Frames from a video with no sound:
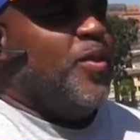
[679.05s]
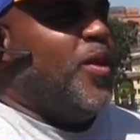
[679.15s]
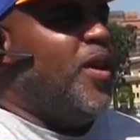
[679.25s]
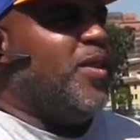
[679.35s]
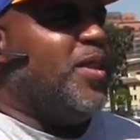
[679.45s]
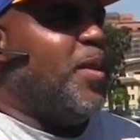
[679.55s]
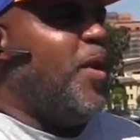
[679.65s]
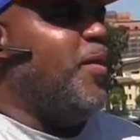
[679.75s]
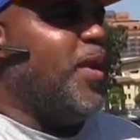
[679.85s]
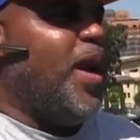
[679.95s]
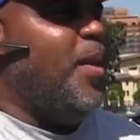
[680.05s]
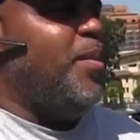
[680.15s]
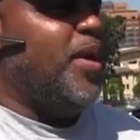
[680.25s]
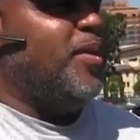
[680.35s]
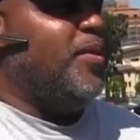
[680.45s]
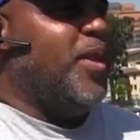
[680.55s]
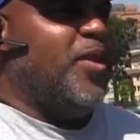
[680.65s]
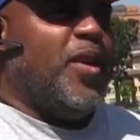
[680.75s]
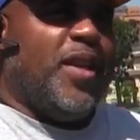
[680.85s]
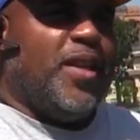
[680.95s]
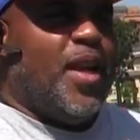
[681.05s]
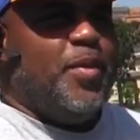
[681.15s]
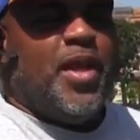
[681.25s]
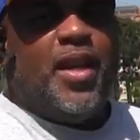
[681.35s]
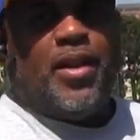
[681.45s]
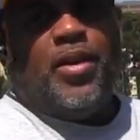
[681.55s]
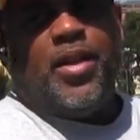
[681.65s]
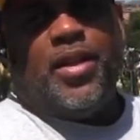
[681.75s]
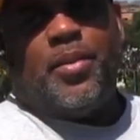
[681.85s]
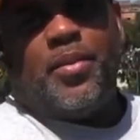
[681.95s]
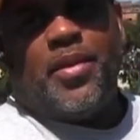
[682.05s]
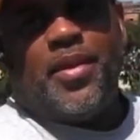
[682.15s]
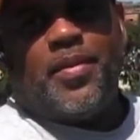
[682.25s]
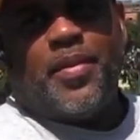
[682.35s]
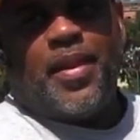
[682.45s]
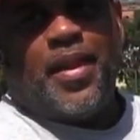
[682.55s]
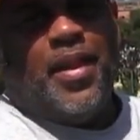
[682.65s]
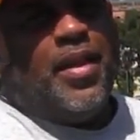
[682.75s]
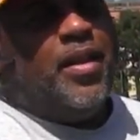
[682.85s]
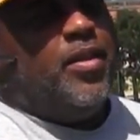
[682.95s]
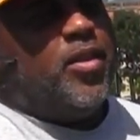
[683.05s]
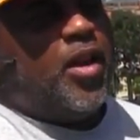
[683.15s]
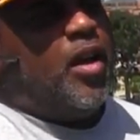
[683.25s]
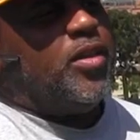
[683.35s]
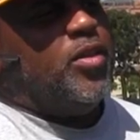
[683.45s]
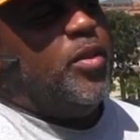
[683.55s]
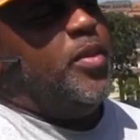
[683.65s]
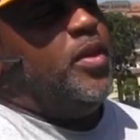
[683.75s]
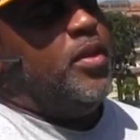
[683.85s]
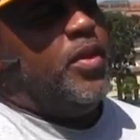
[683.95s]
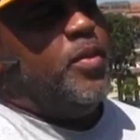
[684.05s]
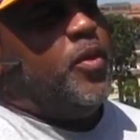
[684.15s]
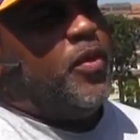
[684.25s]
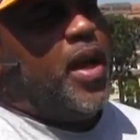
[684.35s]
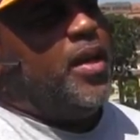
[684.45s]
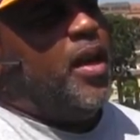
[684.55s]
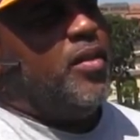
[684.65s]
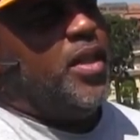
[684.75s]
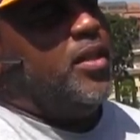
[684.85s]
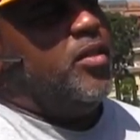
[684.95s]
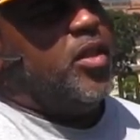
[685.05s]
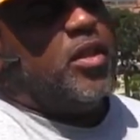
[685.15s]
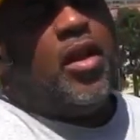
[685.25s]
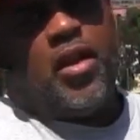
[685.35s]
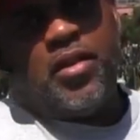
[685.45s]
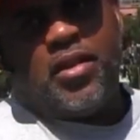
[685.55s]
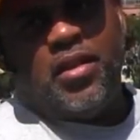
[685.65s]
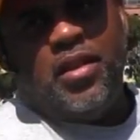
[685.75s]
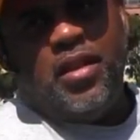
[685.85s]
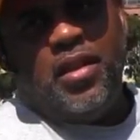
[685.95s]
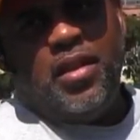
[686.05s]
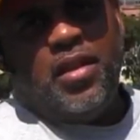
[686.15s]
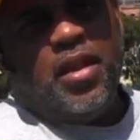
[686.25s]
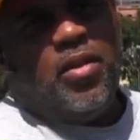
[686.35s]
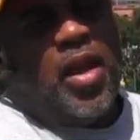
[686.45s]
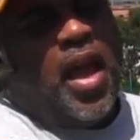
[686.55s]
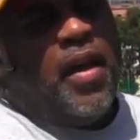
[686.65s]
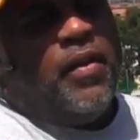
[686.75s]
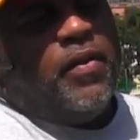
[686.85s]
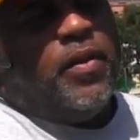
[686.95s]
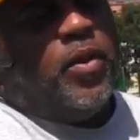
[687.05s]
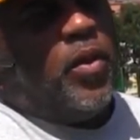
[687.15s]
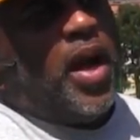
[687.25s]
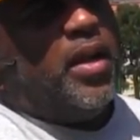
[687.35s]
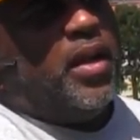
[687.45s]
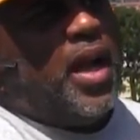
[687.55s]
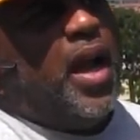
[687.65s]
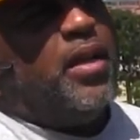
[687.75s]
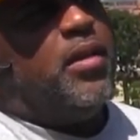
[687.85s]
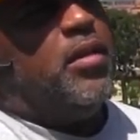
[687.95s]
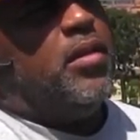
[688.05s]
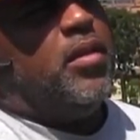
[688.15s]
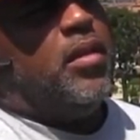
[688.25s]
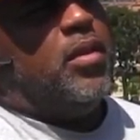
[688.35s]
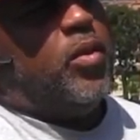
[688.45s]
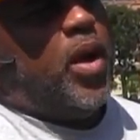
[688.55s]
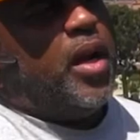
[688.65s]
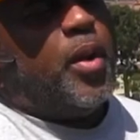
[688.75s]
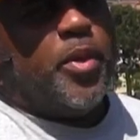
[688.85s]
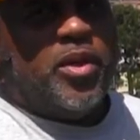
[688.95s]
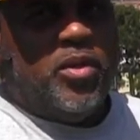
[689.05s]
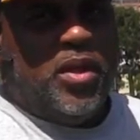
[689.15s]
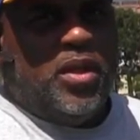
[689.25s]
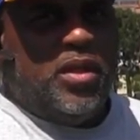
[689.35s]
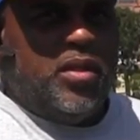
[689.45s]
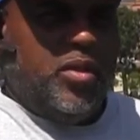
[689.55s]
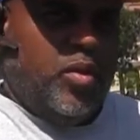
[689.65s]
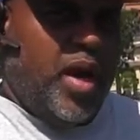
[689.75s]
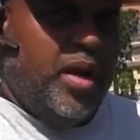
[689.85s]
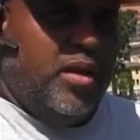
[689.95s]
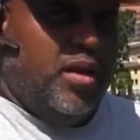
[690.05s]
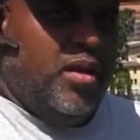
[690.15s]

Well, some of them come, but majority of the time you got to go to them. And then you talk to them and you come to find out that they're just lost. They don't have the right guidance, the right opportunities, the right